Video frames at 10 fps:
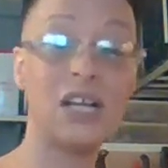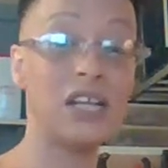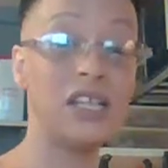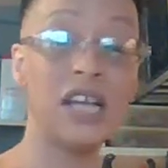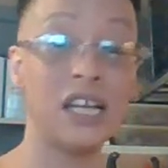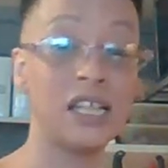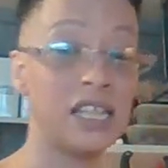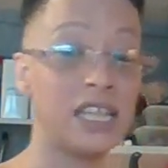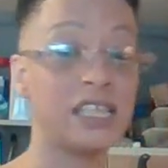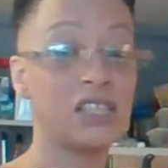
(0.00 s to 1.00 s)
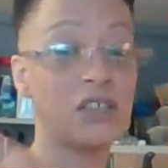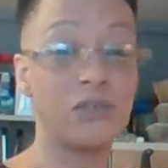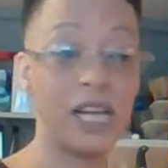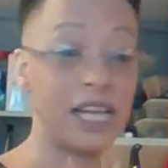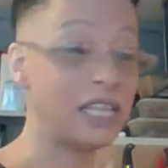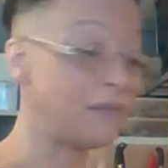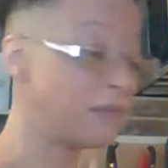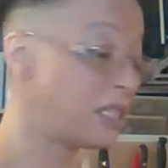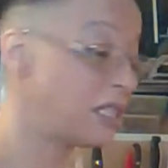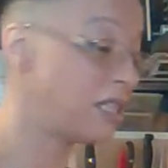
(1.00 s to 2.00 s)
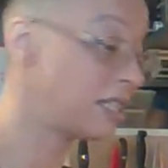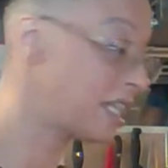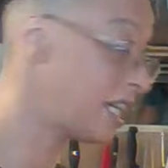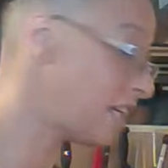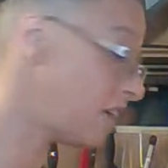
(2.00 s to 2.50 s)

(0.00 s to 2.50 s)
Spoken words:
None of this grating malarkey.